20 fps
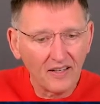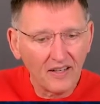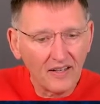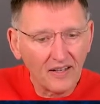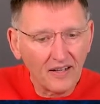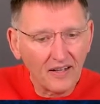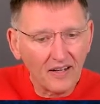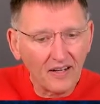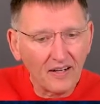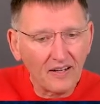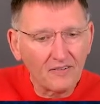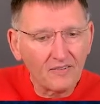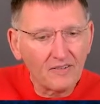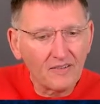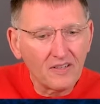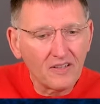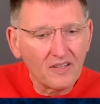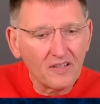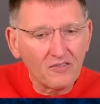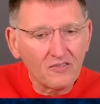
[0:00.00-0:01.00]

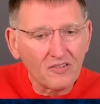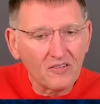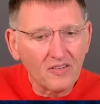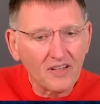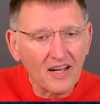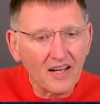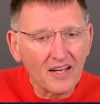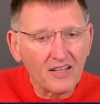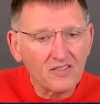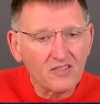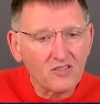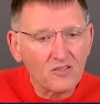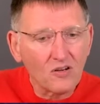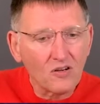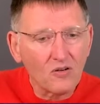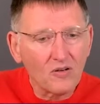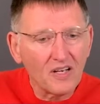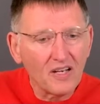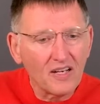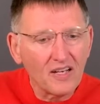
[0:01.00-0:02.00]
for that.
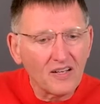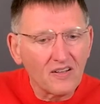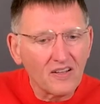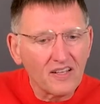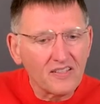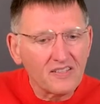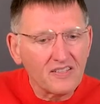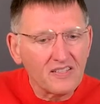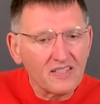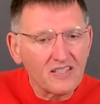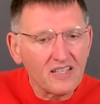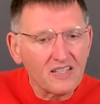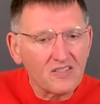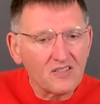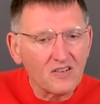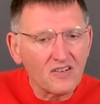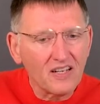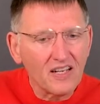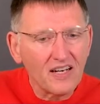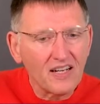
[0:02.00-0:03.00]
So let's see, is
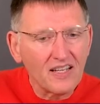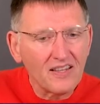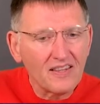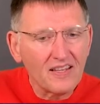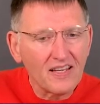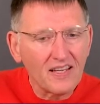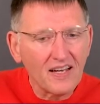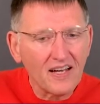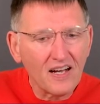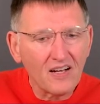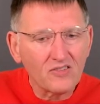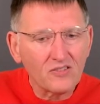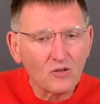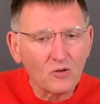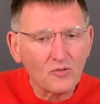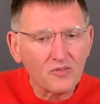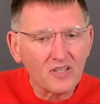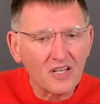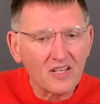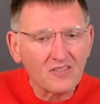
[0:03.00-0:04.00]
there anything else?
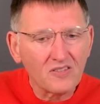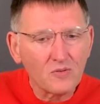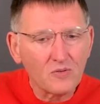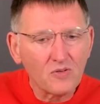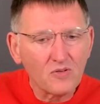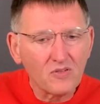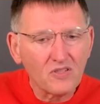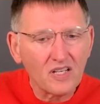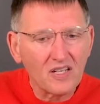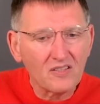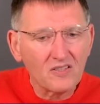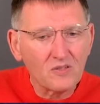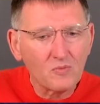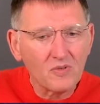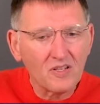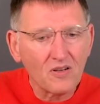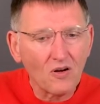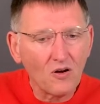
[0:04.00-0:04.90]
Old Testament, New Testament?